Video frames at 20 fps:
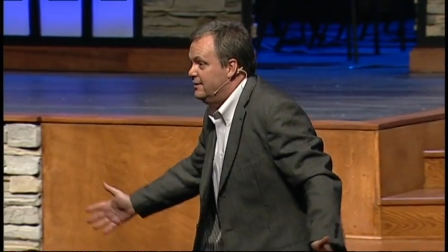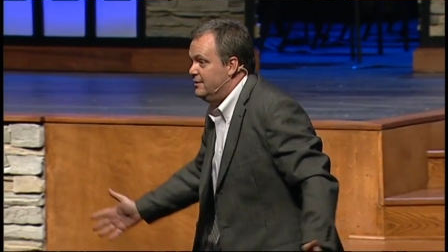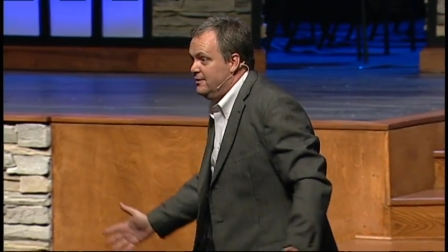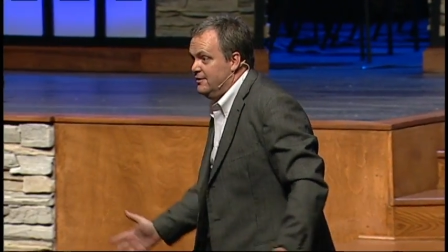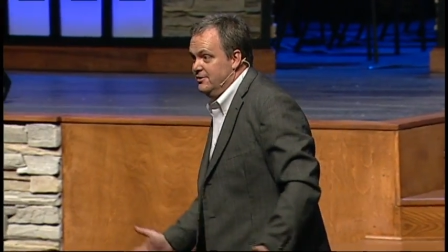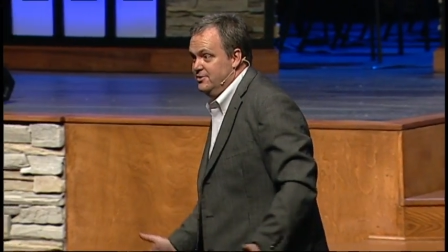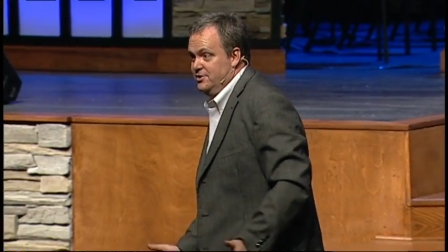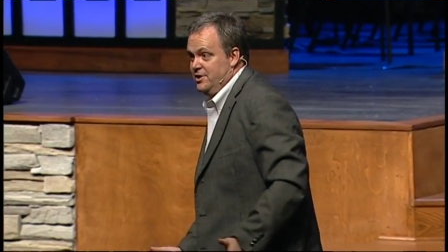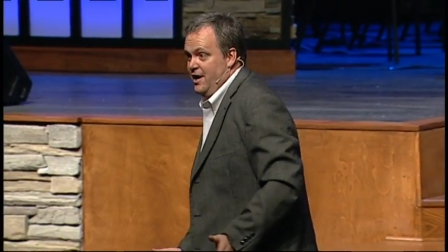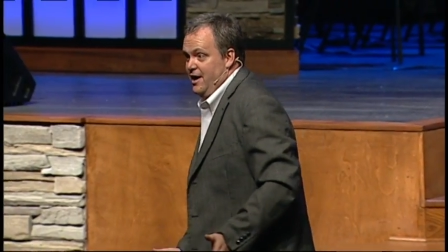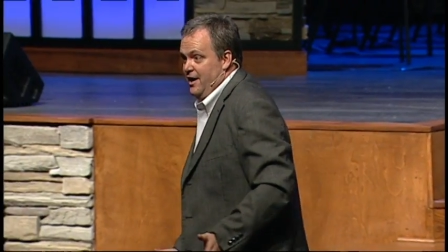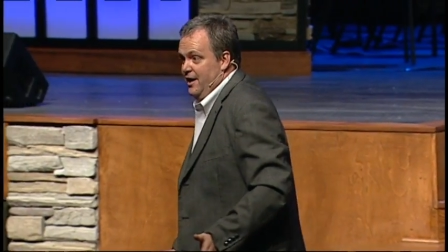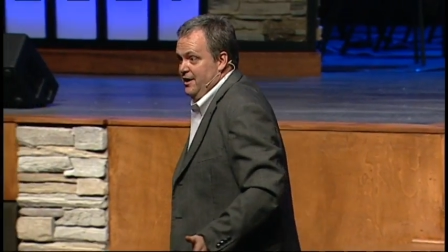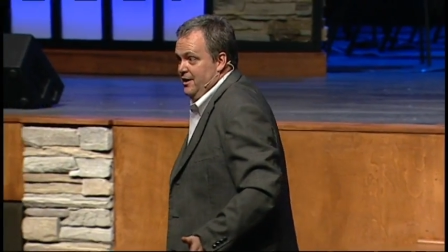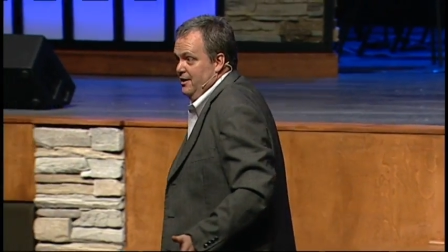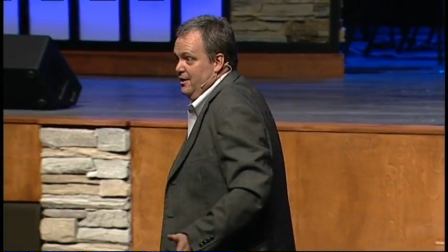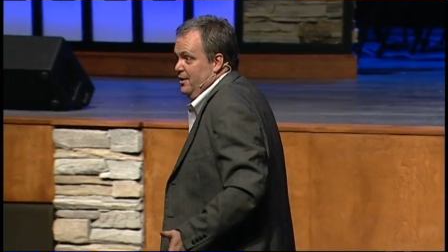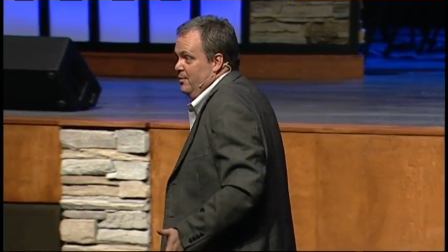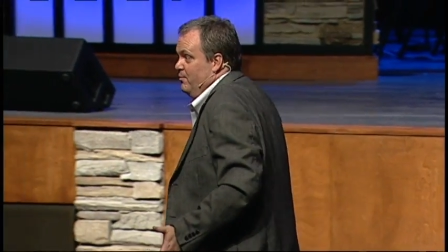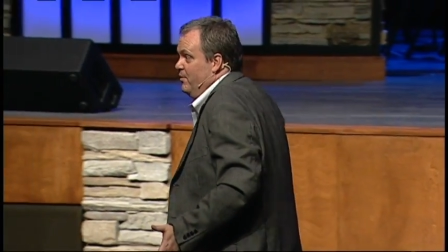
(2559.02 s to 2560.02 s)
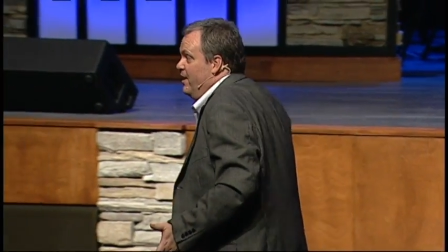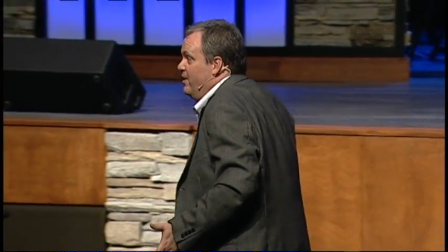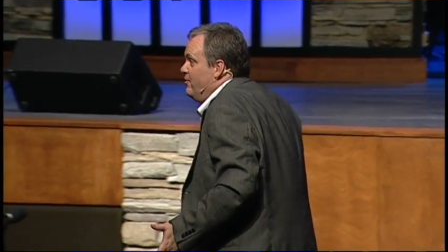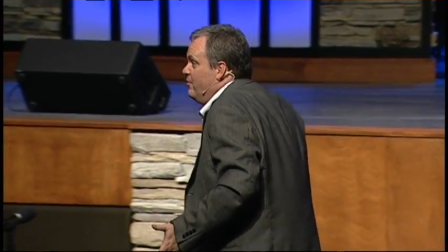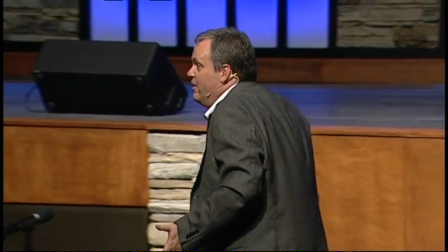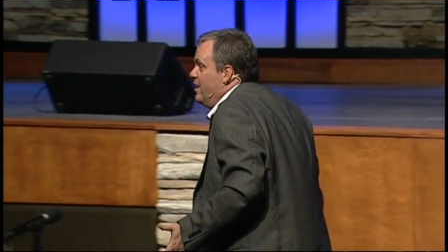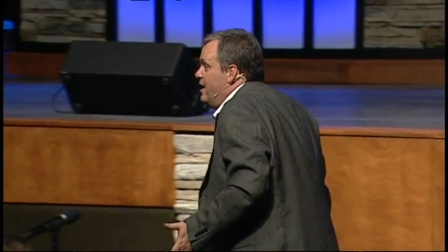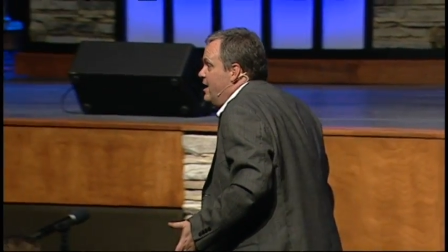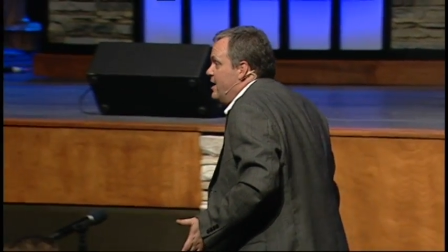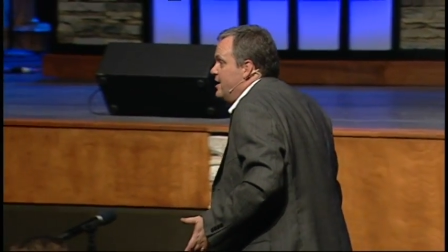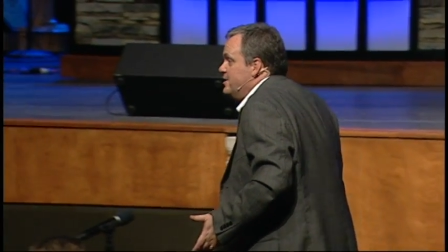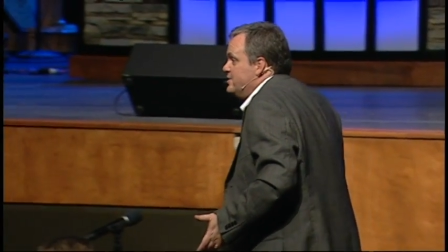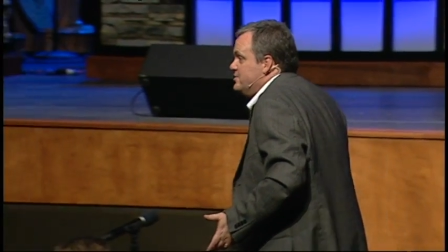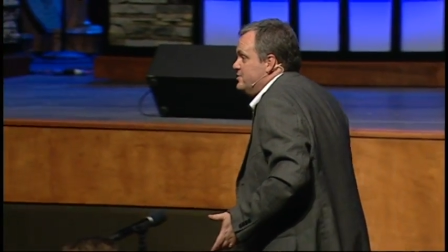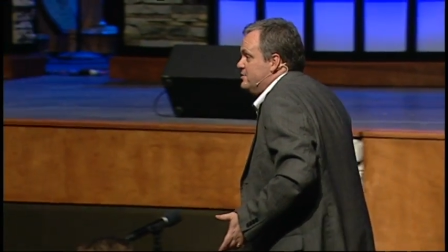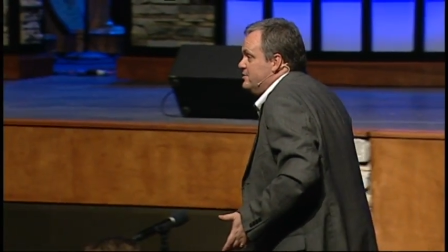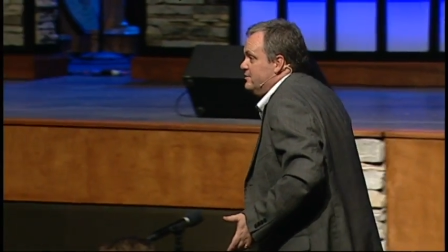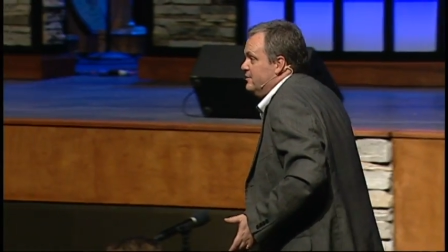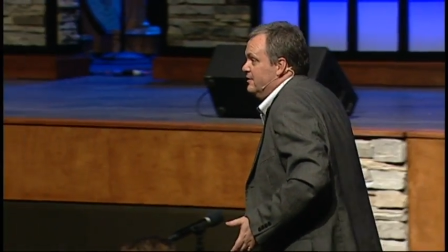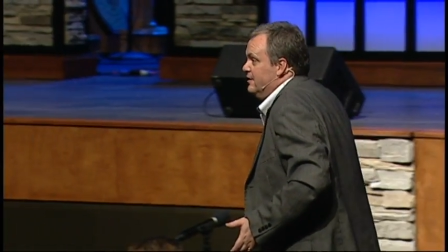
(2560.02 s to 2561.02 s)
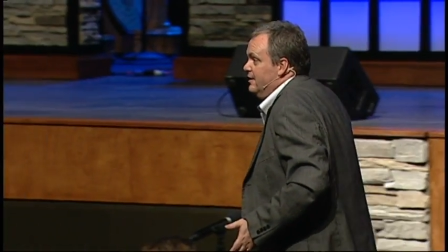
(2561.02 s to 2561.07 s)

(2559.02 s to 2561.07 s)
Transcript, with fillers: You say, Brother Russ,